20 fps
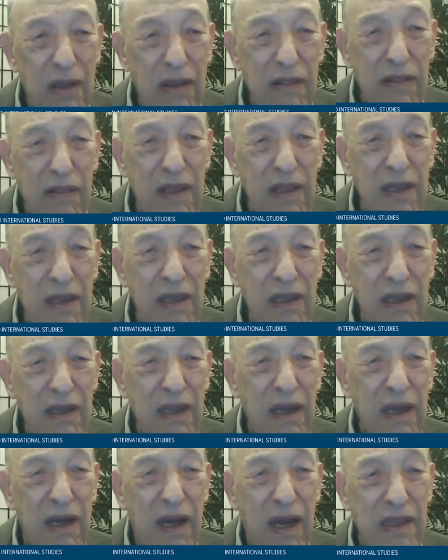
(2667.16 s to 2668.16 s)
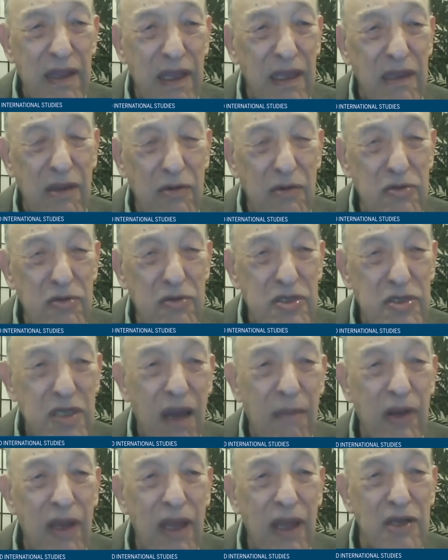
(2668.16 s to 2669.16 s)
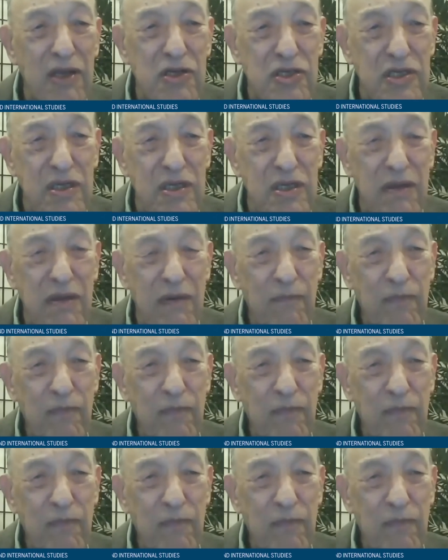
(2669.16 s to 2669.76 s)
I think those combinations